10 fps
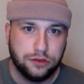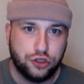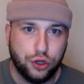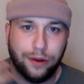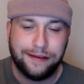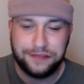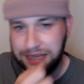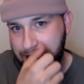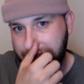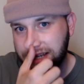to
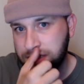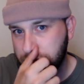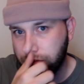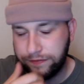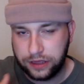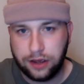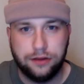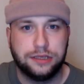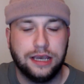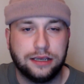FTX with the
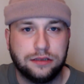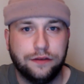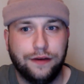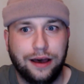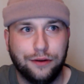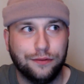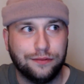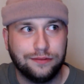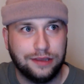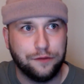context of how
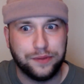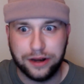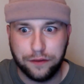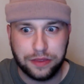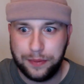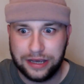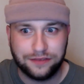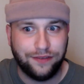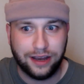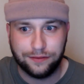they've been over the
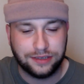past five,